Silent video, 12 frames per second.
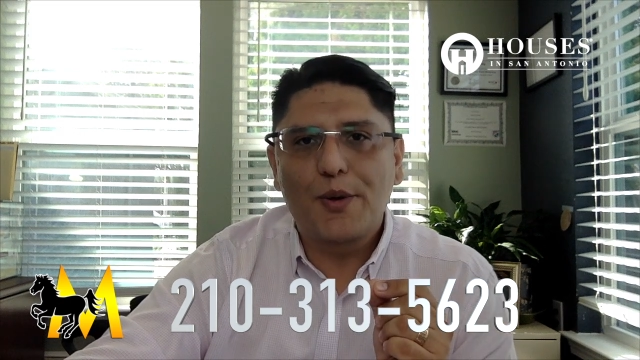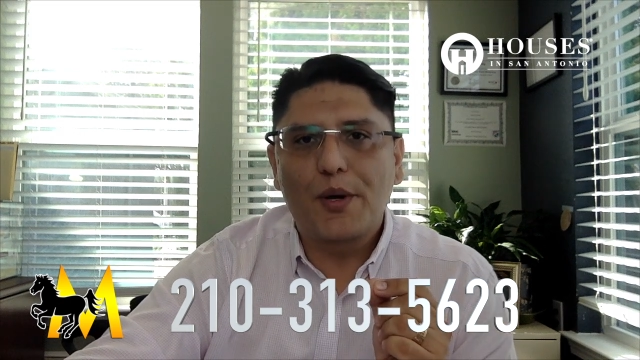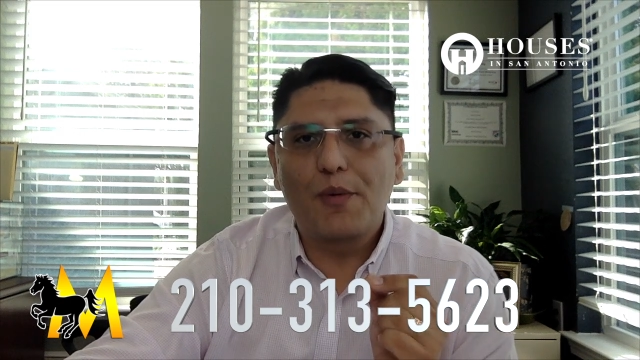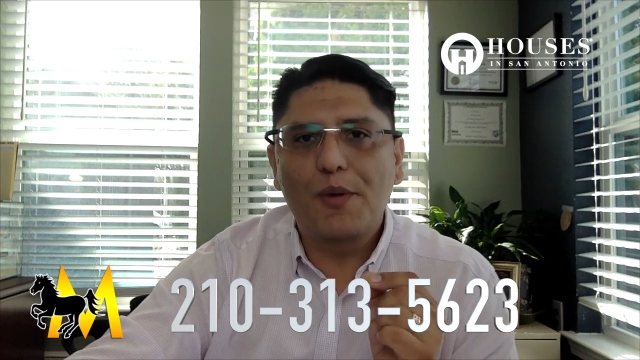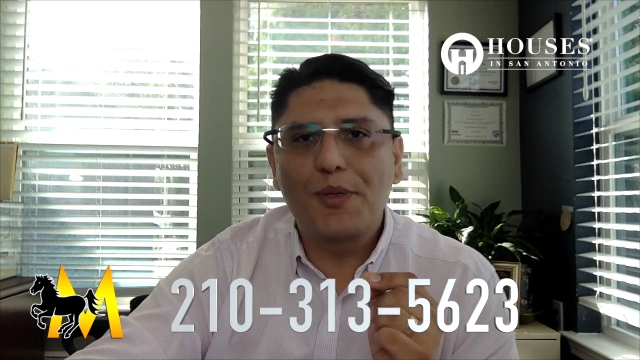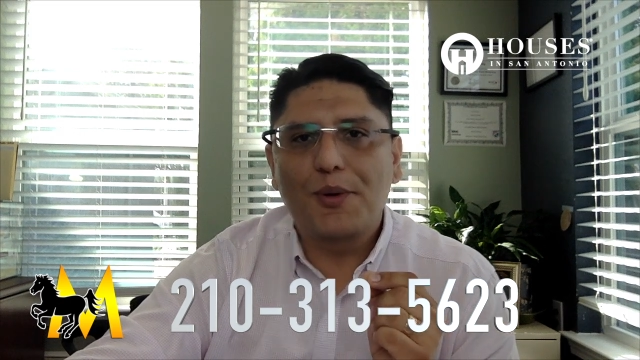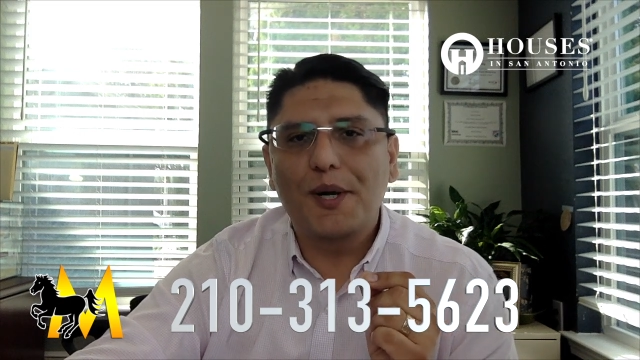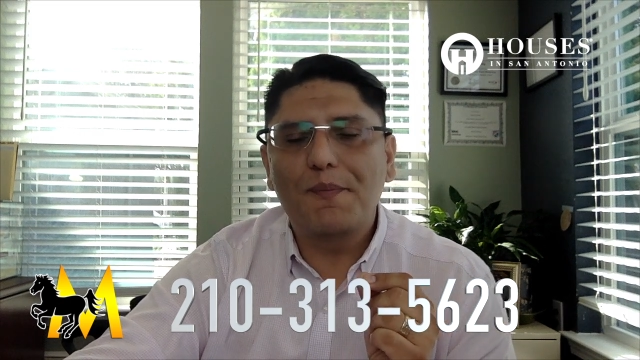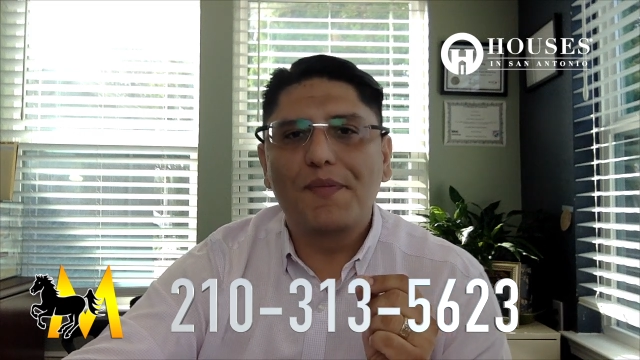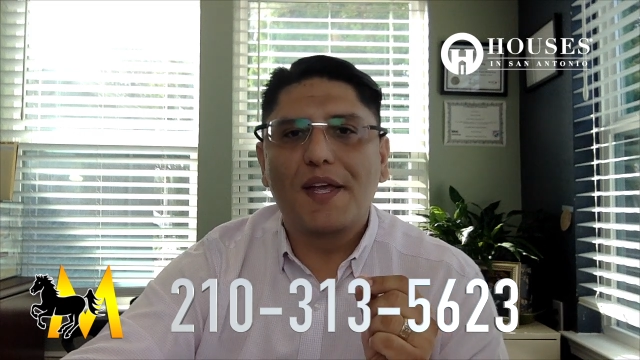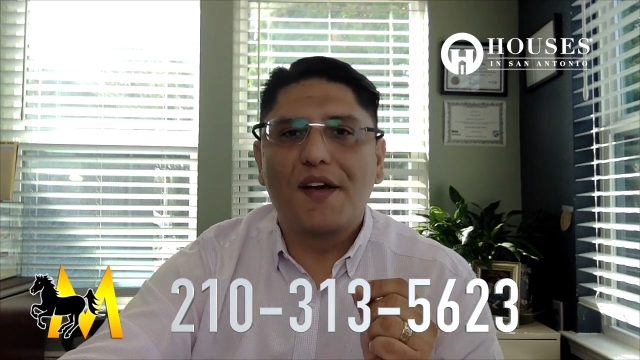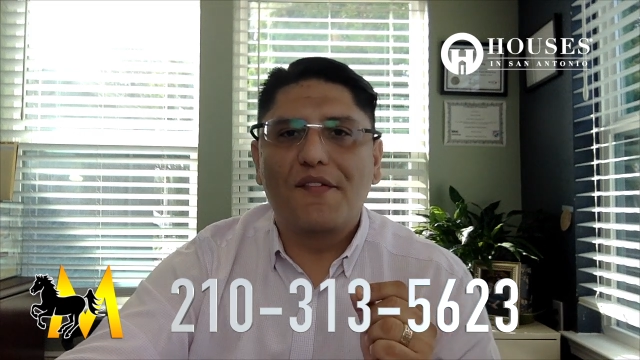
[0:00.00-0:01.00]

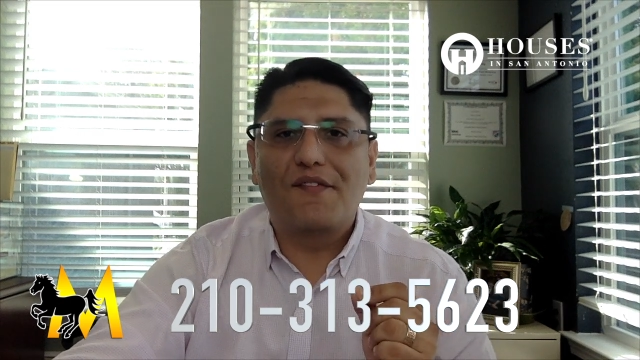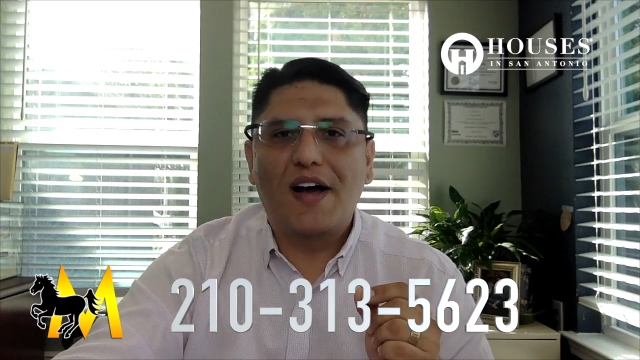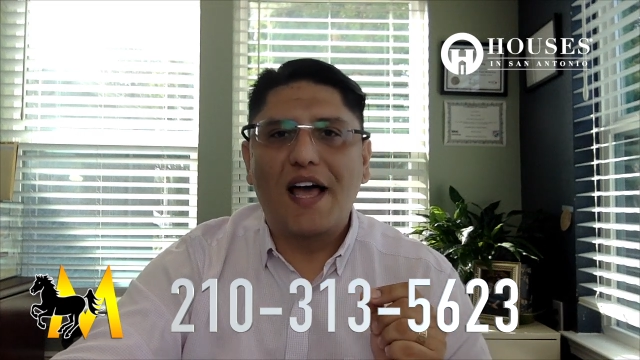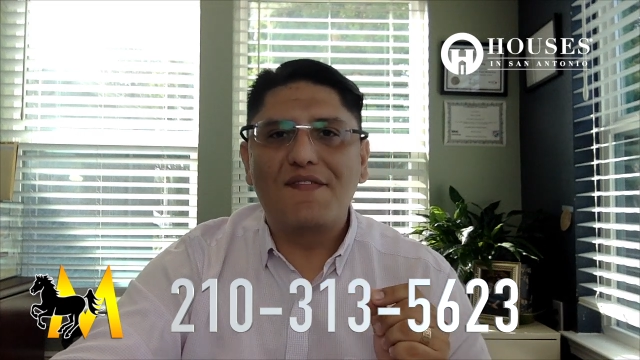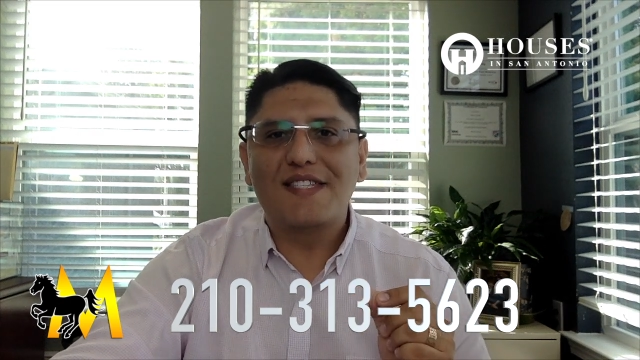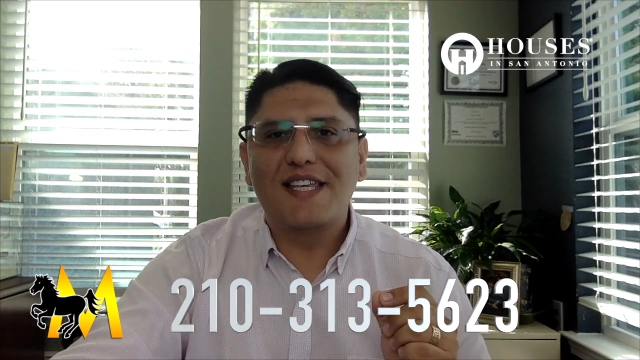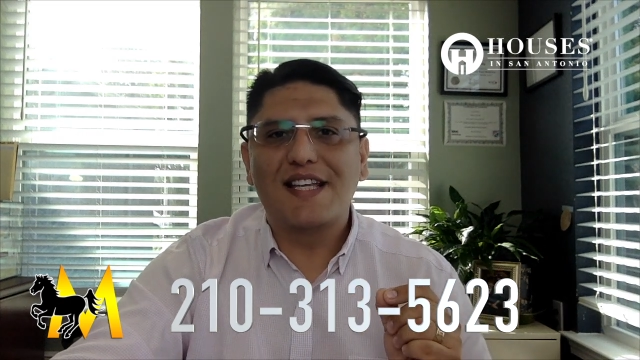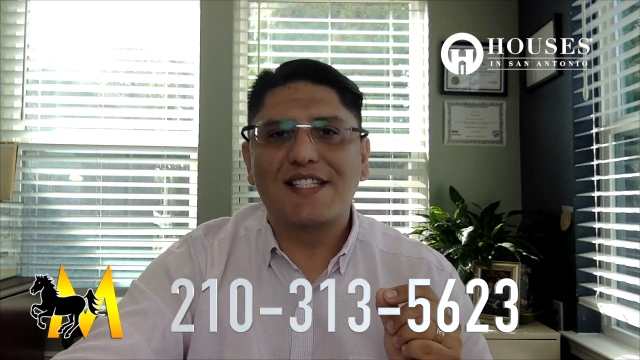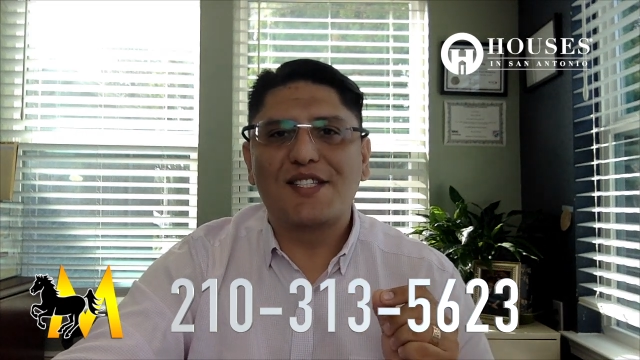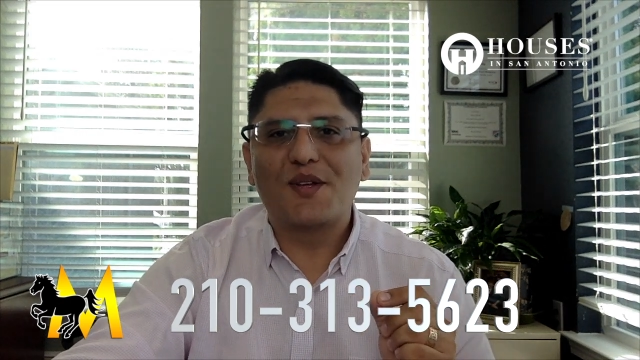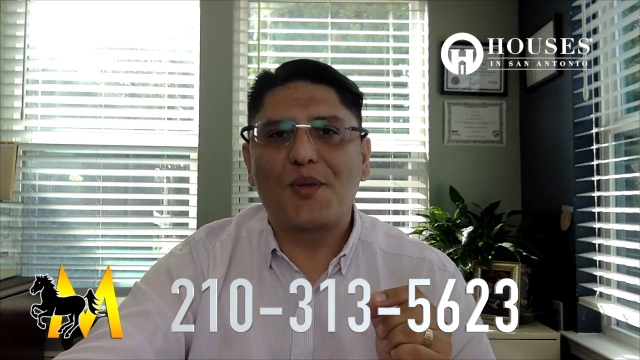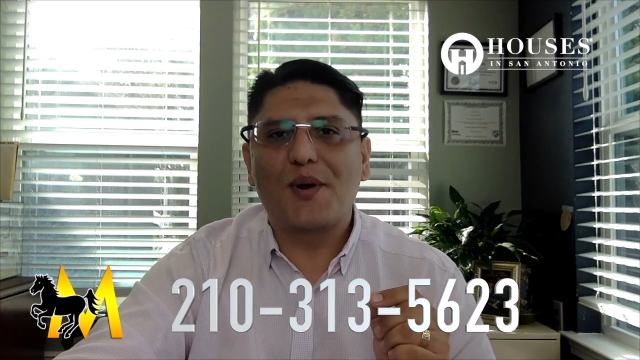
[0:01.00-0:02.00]
313
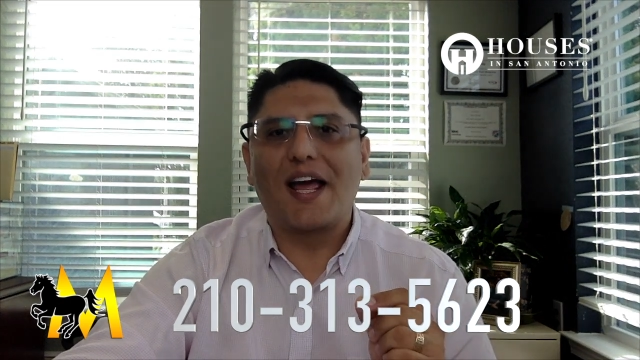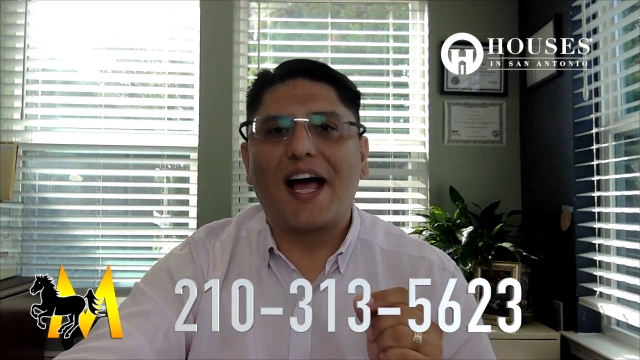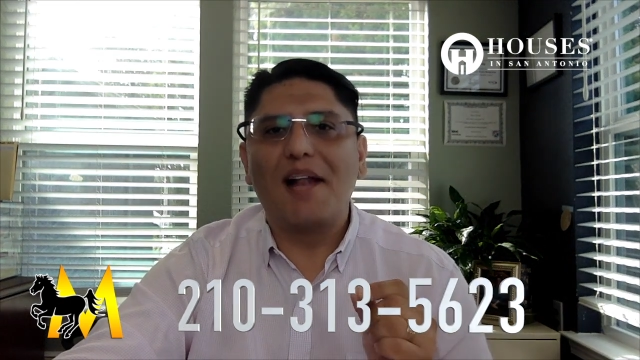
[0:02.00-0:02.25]
5623.